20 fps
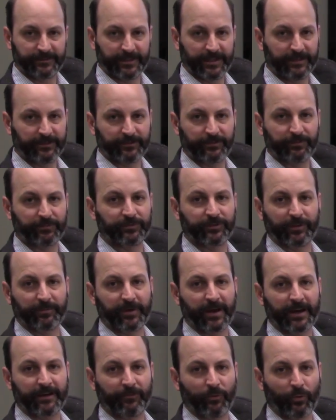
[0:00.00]
in some
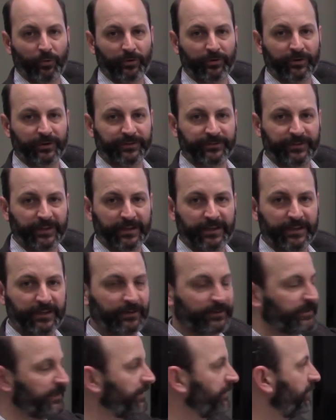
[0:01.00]
kind of order, ascending
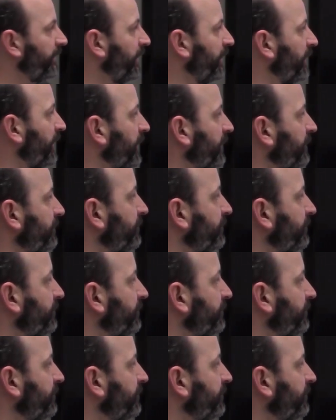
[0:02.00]
or descending.